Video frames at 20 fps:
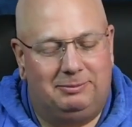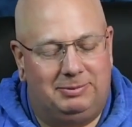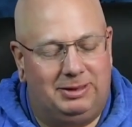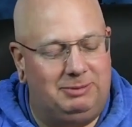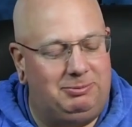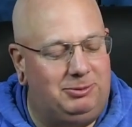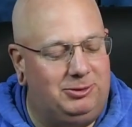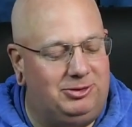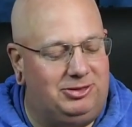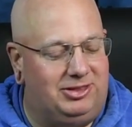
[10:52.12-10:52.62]

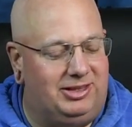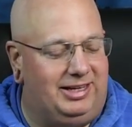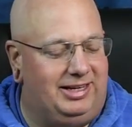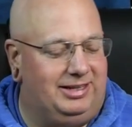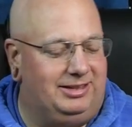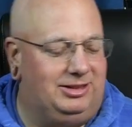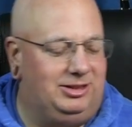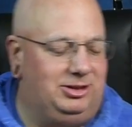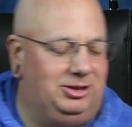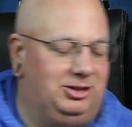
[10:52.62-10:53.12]
People
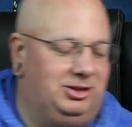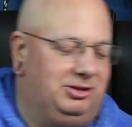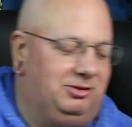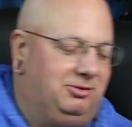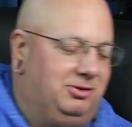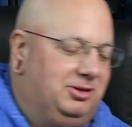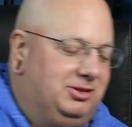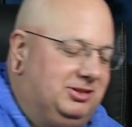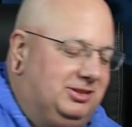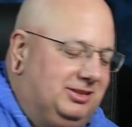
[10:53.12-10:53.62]
think the
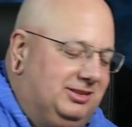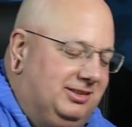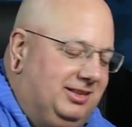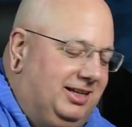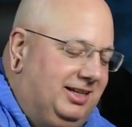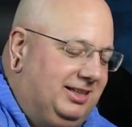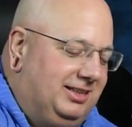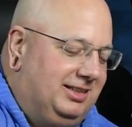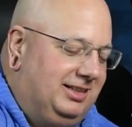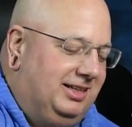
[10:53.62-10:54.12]
universe is
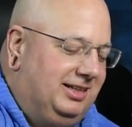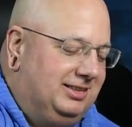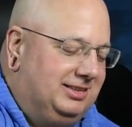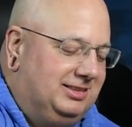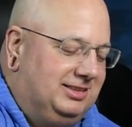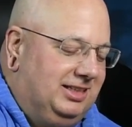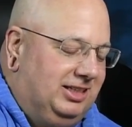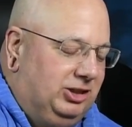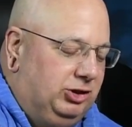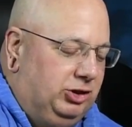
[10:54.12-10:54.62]
like
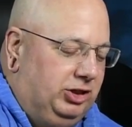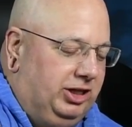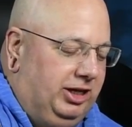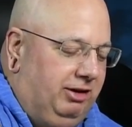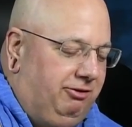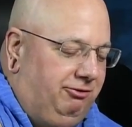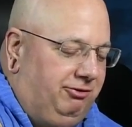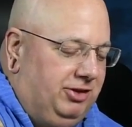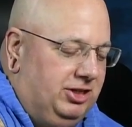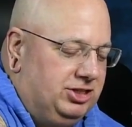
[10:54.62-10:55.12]
this. You
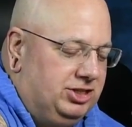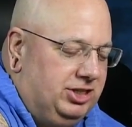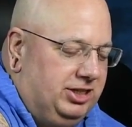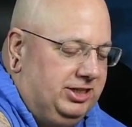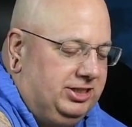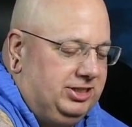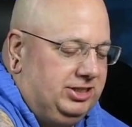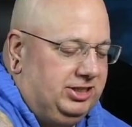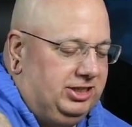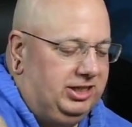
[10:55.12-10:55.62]
got
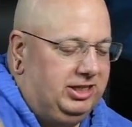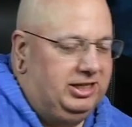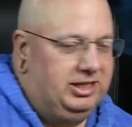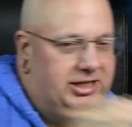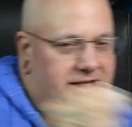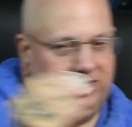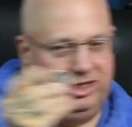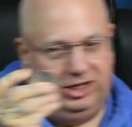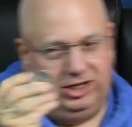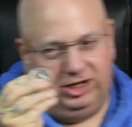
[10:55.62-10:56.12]
physics
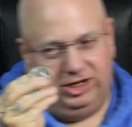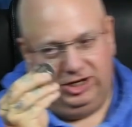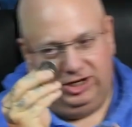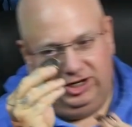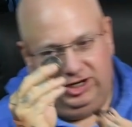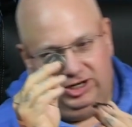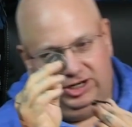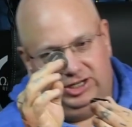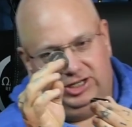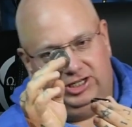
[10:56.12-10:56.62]

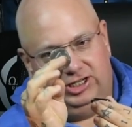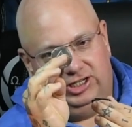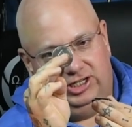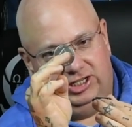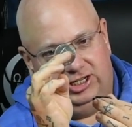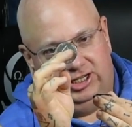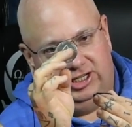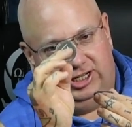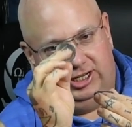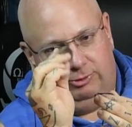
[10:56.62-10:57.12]
here,
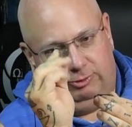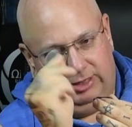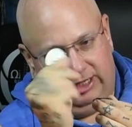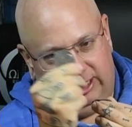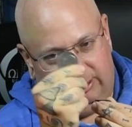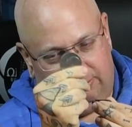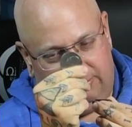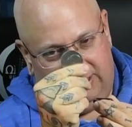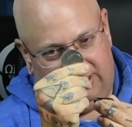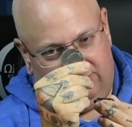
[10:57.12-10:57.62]
and we
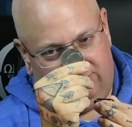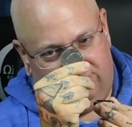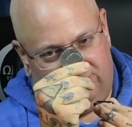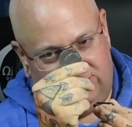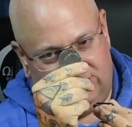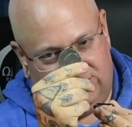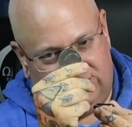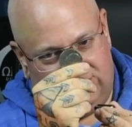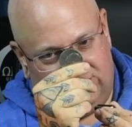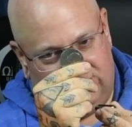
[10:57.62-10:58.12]
got
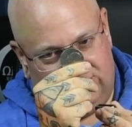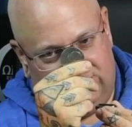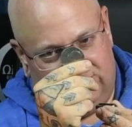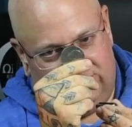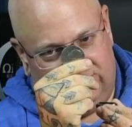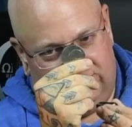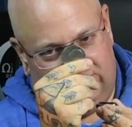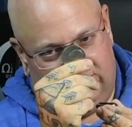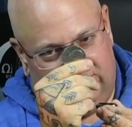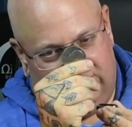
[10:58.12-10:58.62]
metaphysics
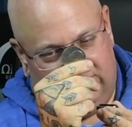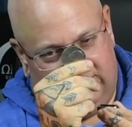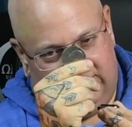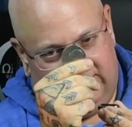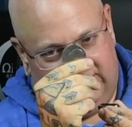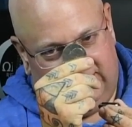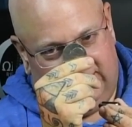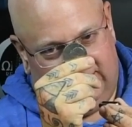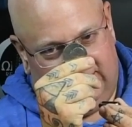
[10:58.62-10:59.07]
here.